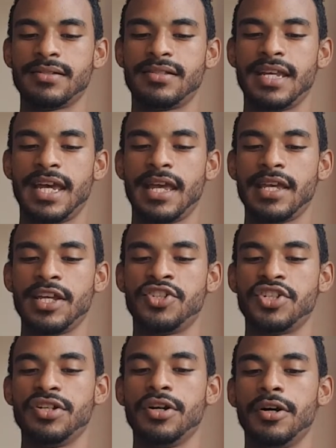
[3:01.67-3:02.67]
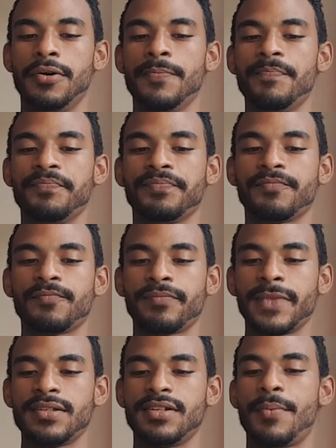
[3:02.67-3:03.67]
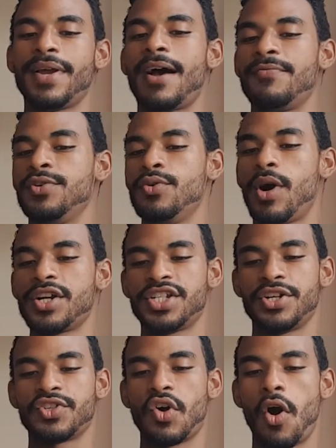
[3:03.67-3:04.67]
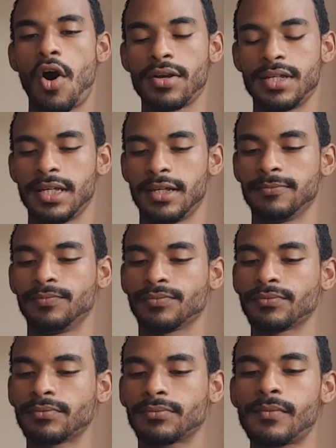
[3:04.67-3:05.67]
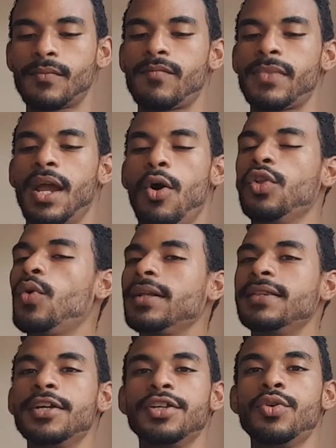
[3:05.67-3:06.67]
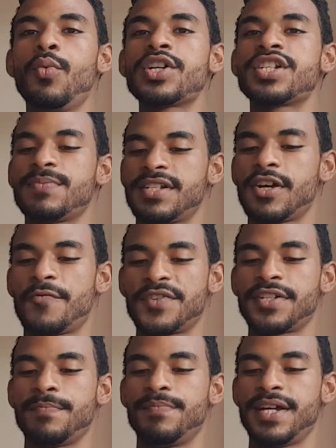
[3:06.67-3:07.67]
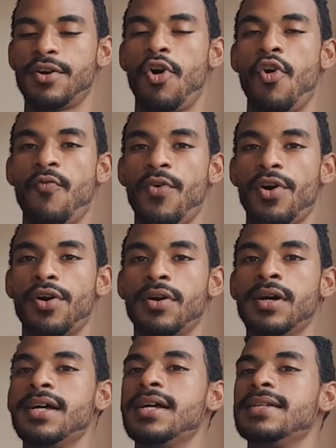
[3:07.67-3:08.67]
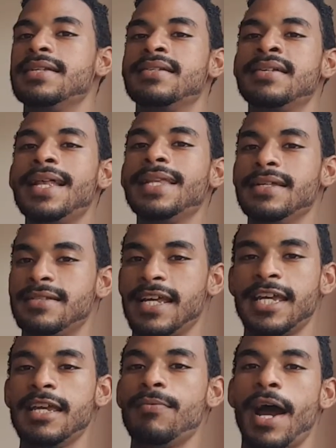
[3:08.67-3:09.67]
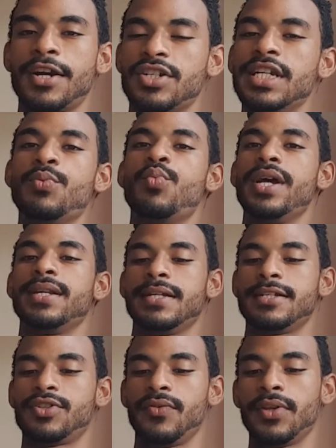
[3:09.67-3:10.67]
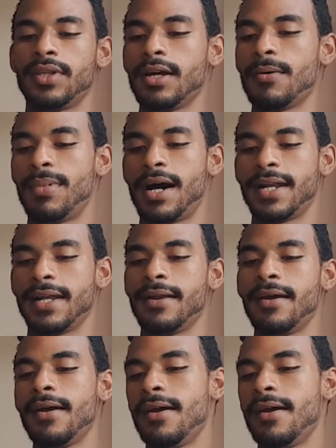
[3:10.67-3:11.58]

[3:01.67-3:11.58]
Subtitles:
say Ichigo? So now we have Yuwatch here talking. Although I think Yuwatch himself is a bit overzealous that he might actually win this. So if you think about it,